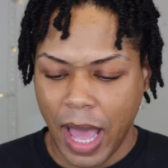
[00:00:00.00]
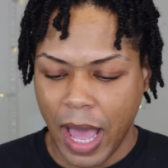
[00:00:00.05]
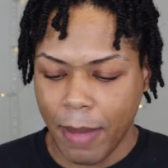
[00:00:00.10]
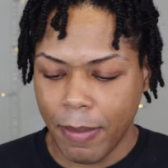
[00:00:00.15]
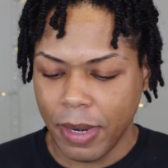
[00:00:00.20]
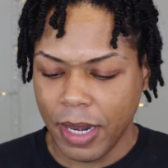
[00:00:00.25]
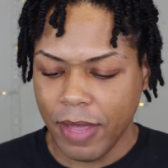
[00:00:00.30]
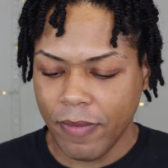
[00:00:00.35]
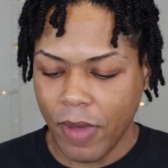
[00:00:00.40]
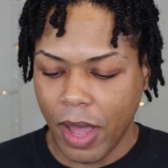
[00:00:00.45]

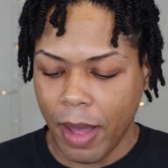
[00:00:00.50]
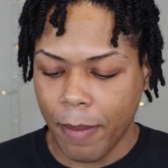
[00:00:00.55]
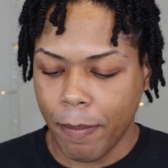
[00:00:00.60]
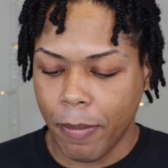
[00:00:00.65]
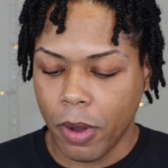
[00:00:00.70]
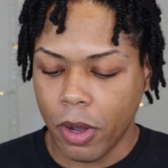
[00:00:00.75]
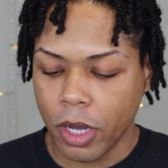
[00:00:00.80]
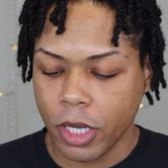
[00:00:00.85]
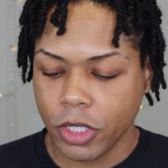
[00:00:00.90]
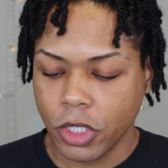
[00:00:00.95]
I believe I
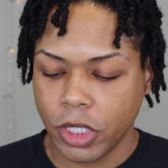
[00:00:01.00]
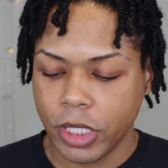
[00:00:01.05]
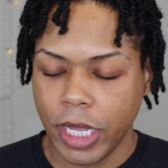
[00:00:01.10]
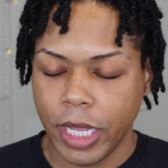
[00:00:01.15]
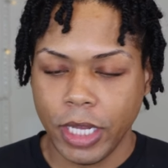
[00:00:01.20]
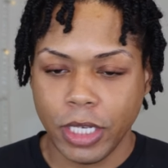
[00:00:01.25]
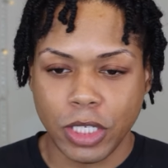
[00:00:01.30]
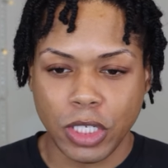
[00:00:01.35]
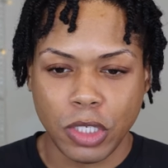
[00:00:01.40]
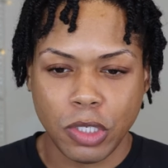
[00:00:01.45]
bought
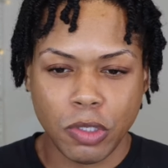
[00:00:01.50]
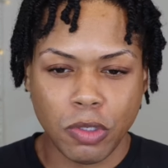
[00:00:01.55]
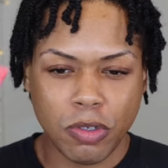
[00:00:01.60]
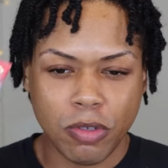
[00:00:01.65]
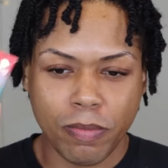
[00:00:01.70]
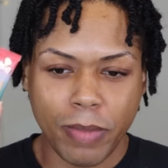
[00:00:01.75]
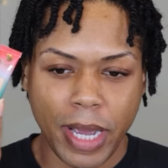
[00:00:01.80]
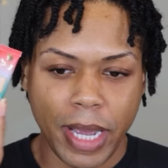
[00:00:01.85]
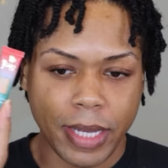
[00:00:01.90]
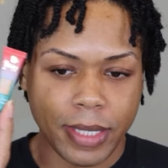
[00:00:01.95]
shade
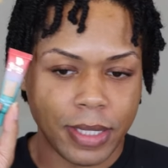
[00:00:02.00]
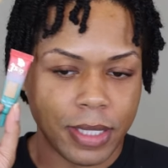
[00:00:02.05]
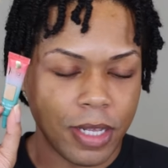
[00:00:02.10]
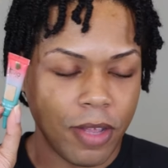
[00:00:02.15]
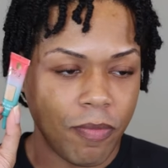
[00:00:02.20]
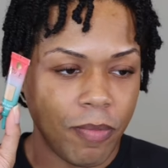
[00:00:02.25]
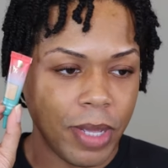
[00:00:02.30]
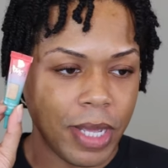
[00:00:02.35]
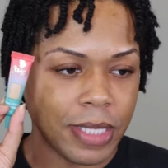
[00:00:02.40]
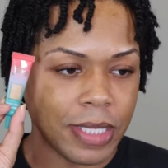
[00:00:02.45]
2 by
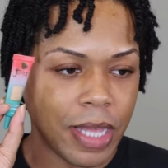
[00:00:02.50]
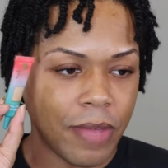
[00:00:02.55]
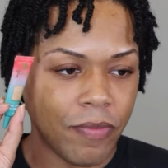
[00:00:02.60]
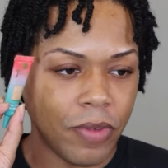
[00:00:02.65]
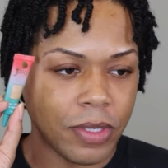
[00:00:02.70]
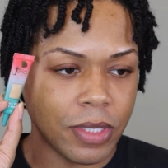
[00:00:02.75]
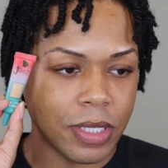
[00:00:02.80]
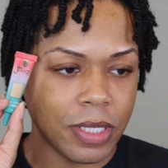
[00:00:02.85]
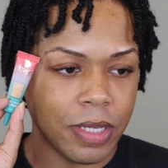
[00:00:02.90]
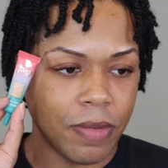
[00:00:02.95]
itself because I
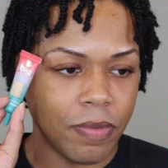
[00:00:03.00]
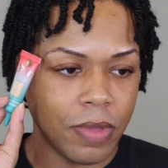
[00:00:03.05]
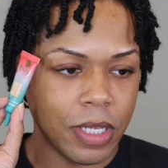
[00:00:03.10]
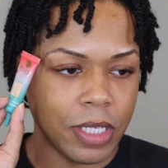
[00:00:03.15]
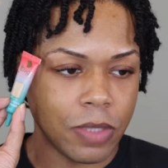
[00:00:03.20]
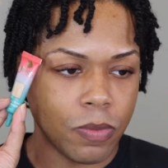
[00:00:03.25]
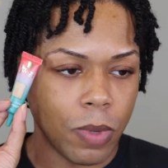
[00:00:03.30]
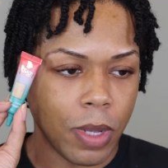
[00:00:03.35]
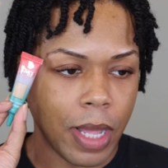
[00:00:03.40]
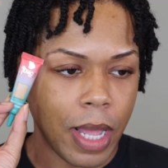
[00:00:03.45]
felt as if
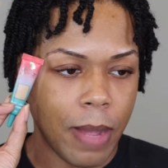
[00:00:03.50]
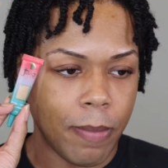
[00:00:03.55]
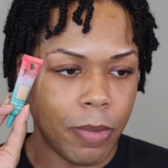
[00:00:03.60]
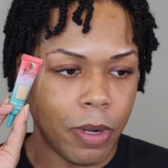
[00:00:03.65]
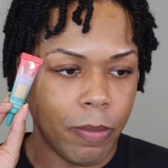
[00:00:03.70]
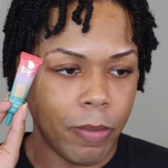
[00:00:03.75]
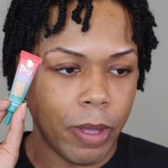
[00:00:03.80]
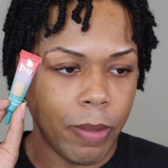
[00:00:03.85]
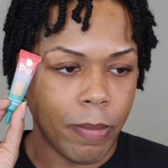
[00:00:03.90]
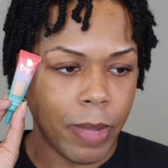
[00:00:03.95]
this would
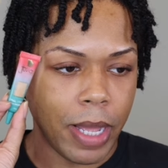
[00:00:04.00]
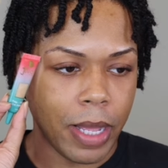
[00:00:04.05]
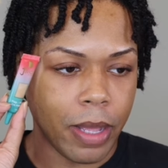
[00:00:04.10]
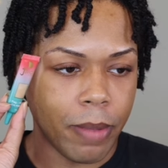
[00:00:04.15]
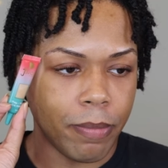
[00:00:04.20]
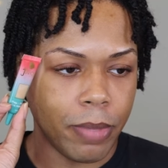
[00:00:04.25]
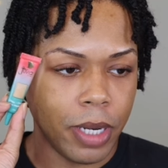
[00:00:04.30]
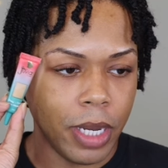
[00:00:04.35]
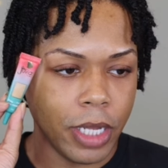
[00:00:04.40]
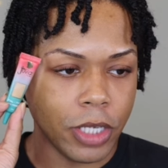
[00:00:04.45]
complement my
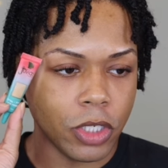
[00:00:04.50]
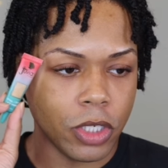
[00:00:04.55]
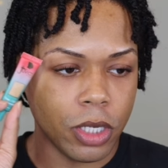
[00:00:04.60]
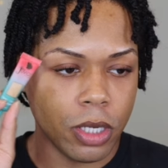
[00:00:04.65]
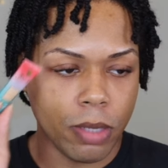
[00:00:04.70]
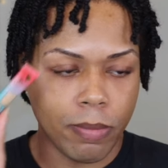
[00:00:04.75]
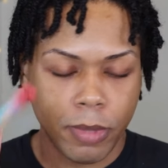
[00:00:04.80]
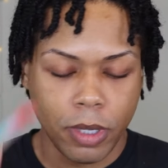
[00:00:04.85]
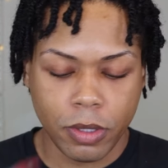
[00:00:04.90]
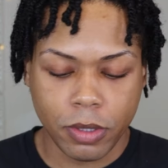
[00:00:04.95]

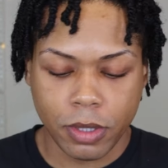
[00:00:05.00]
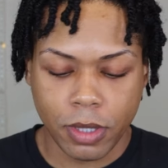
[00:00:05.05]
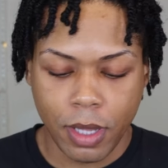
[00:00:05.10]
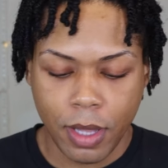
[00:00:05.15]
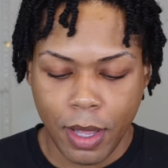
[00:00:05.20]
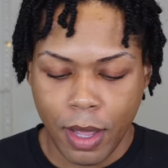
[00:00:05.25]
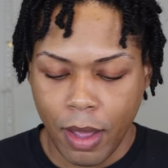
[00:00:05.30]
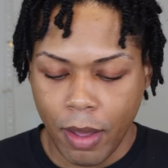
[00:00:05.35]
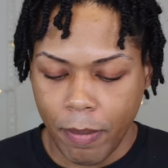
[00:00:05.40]
complexion the most.